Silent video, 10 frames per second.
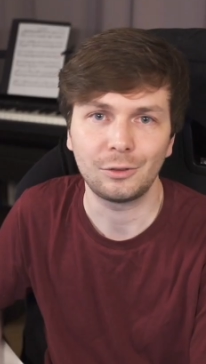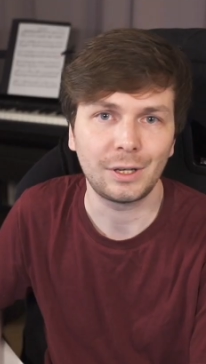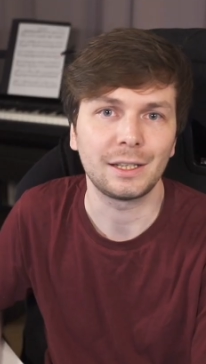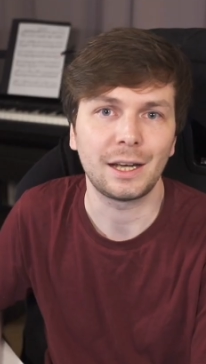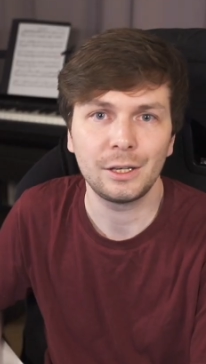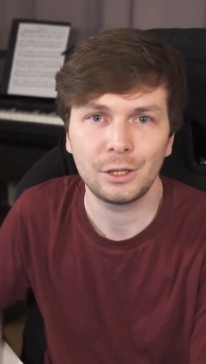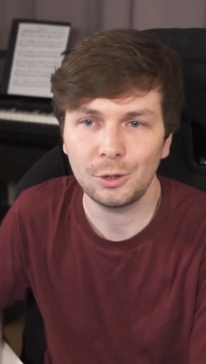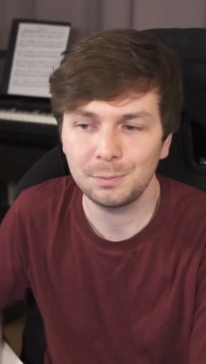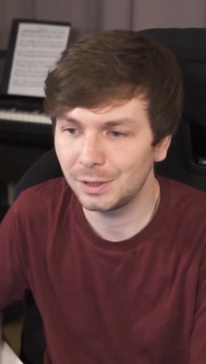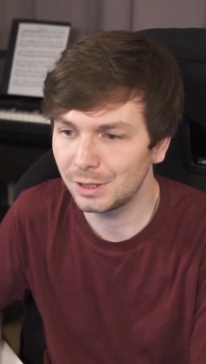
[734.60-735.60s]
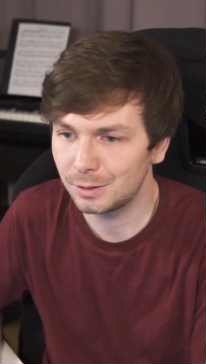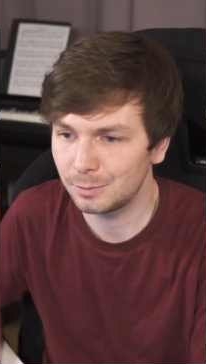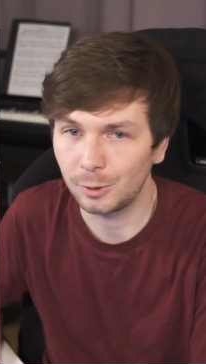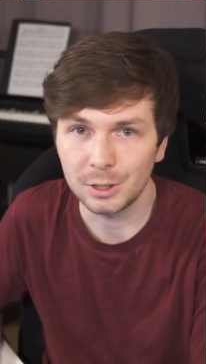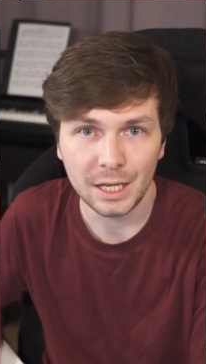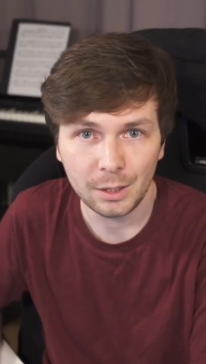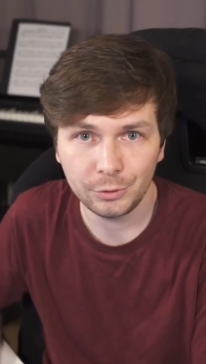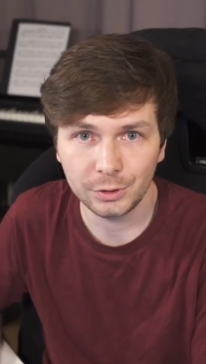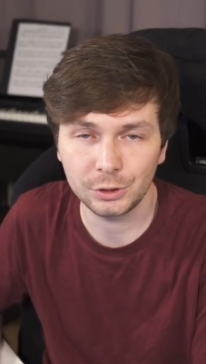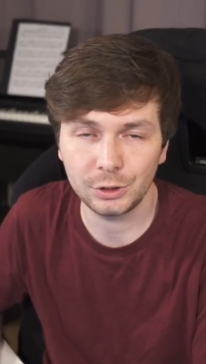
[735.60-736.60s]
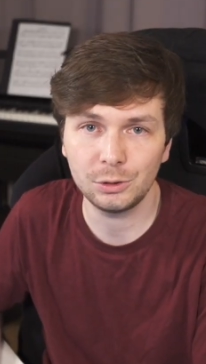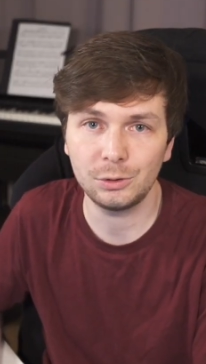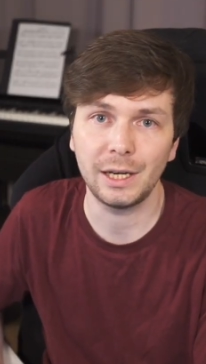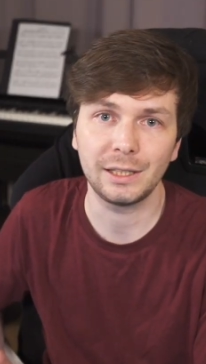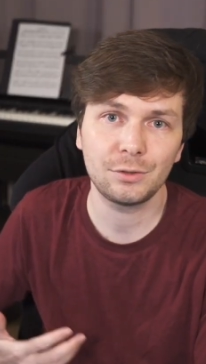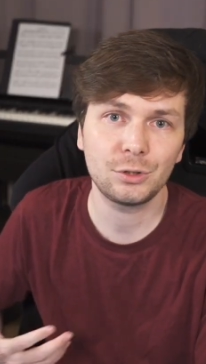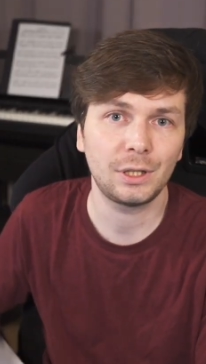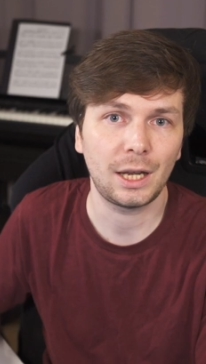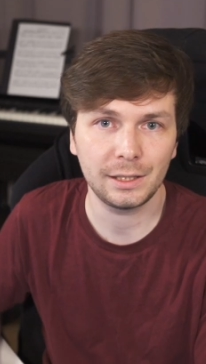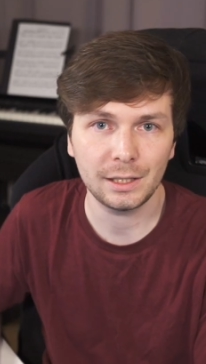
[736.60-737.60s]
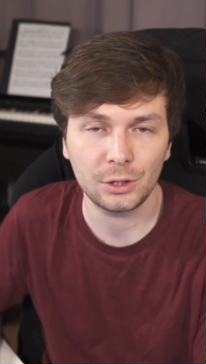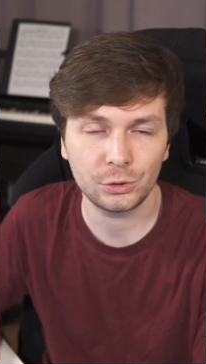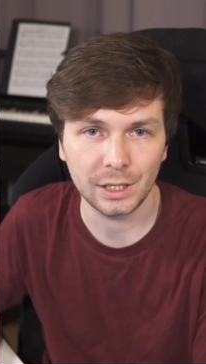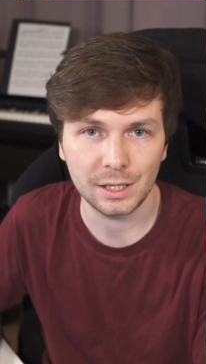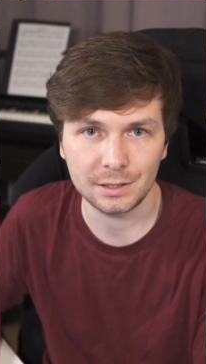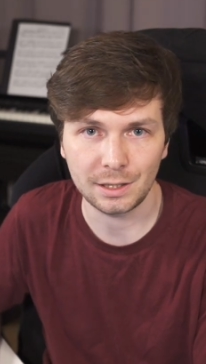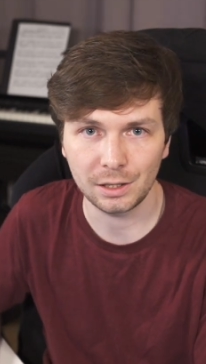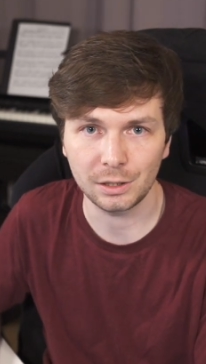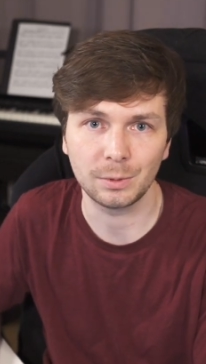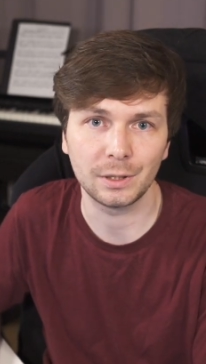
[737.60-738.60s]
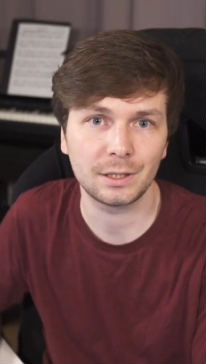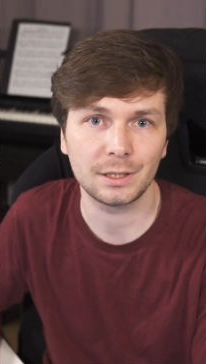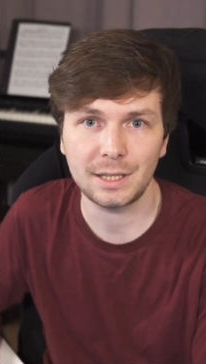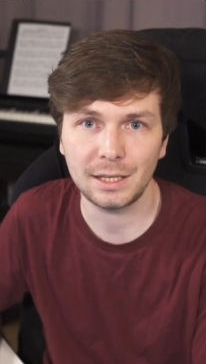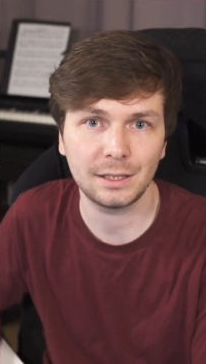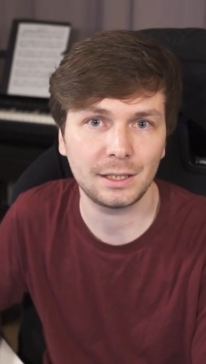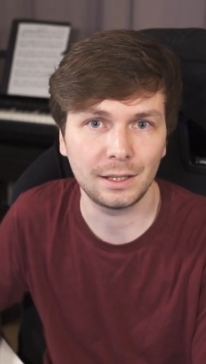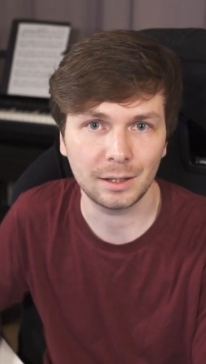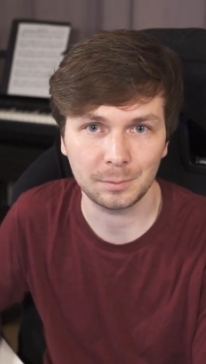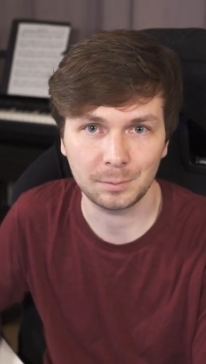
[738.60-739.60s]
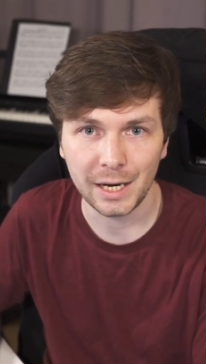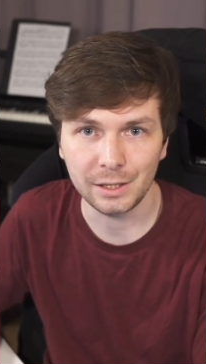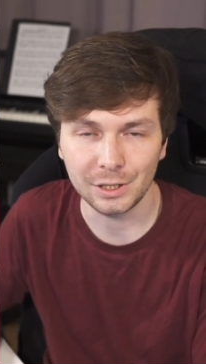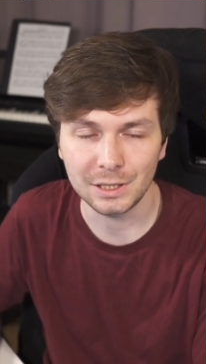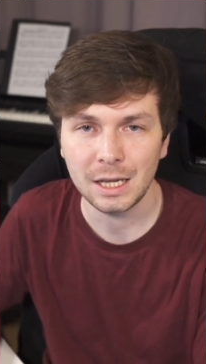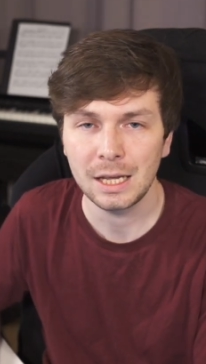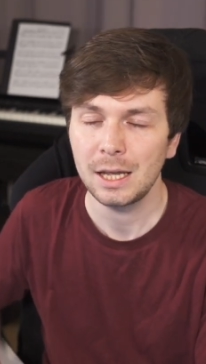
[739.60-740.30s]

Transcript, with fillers: All right, I hope this was helpful to you and gives you an idea how to get started with statically linked binaries.